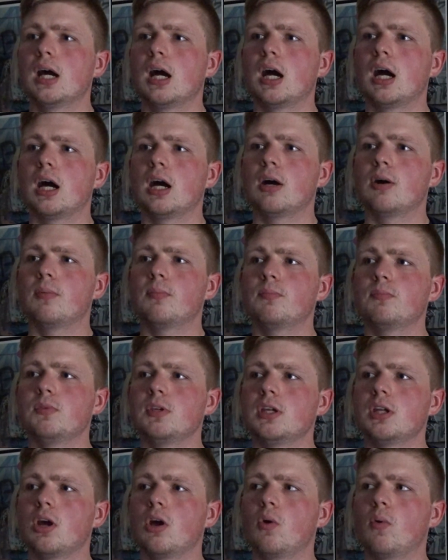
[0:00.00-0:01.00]
um,
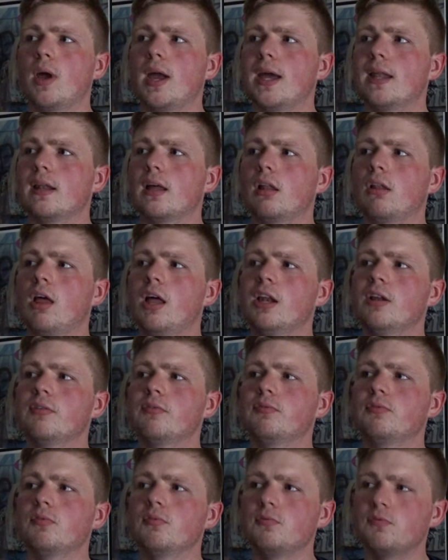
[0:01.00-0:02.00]
you know, and a lot
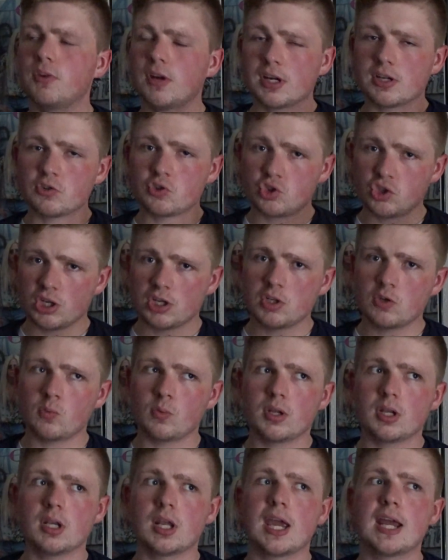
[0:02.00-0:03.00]
of very
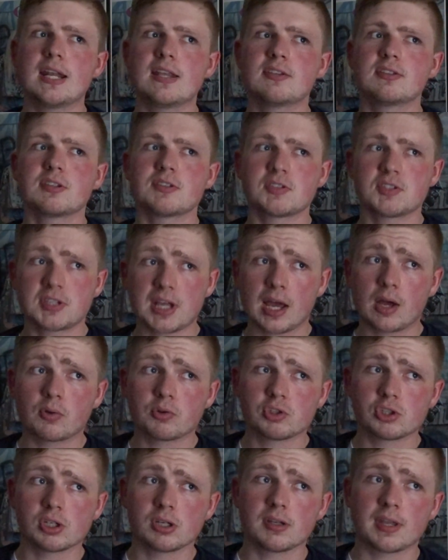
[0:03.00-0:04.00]
genuine 80s
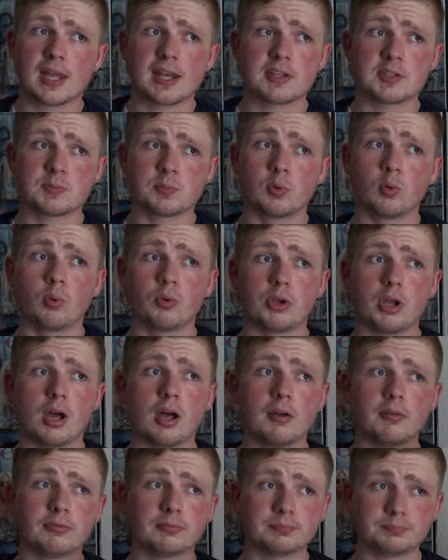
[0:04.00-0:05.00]
nostalgia that is pulled
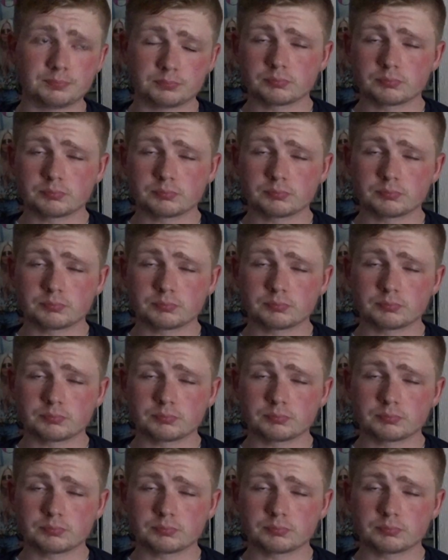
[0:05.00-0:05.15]
off